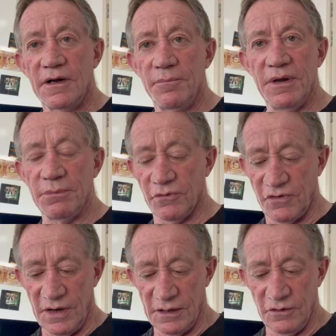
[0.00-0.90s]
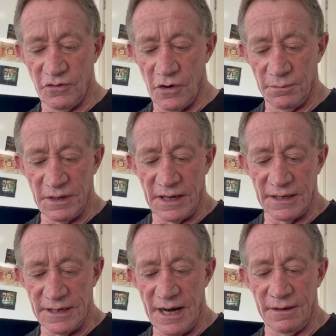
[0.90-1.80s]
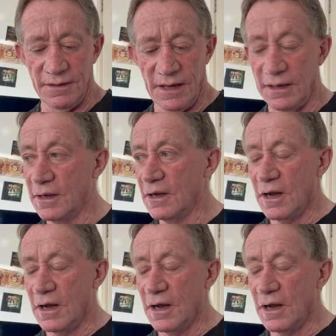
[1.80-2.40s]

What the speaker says: and people see it in time to get down there.